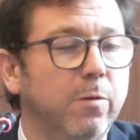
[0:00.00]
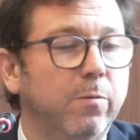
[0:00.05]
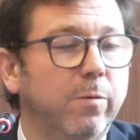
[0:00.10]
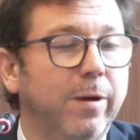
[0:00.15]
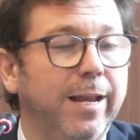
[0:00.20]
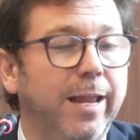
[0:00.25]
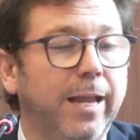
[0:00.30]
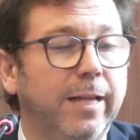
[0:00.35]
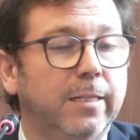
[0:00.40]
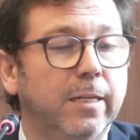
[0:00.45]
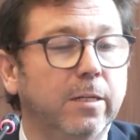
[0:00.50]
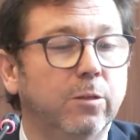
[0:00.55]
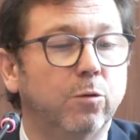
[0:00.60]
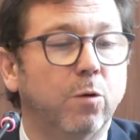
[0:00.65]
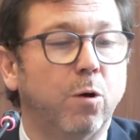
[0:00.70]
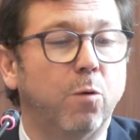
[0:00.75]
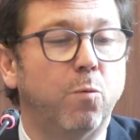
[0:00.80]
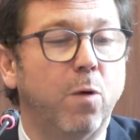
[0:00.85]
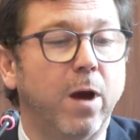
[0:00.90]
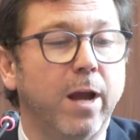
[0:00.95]
relating
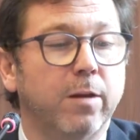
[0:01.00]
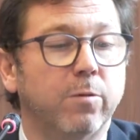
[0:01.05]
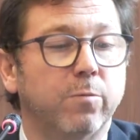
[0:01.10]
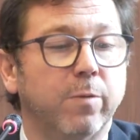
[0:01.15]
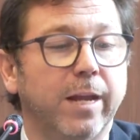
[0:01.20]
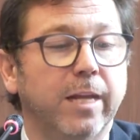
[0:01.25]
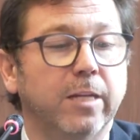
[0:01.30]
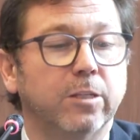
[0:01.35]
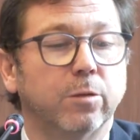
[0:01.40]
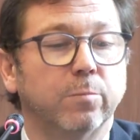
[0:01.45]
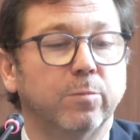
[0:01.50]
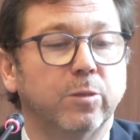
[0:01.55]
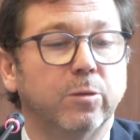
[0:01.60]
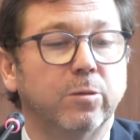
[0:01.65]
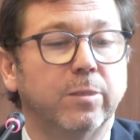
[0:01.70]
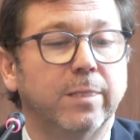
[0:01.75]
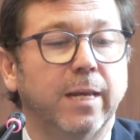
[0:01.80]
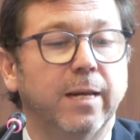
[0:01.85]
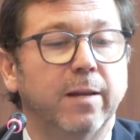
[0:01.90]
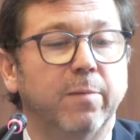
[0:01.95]
to a wide range of
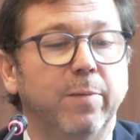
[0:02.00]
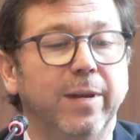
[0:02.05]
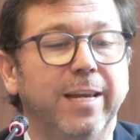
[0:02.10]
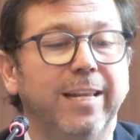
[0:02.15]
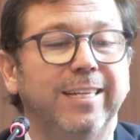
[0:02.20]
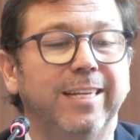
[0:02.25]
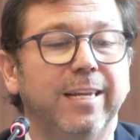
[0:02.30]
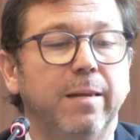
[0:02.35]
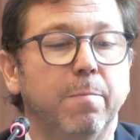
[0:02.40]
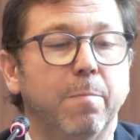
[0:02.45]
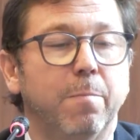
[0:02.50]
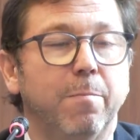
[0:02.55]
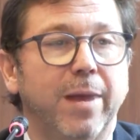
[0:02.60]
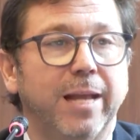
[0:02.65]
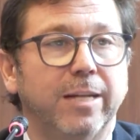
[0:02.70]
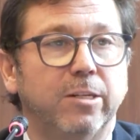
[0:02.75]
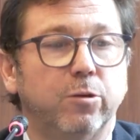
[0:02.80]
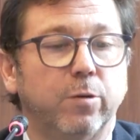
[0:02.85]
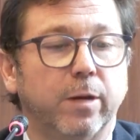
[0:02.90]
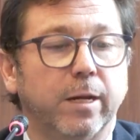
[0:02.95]
sustainability
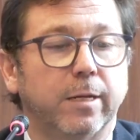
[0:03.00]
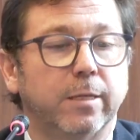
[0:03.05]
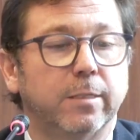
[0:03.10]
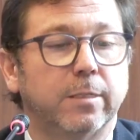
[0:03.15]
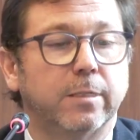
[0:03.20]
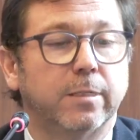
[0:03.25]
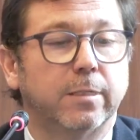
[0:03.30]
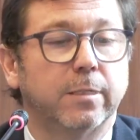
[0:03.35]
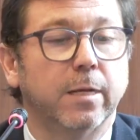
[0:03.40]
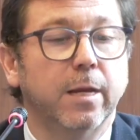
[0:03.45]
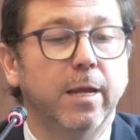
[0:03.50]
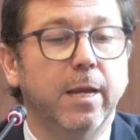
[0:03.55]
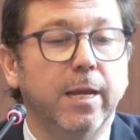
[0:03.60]
metrics,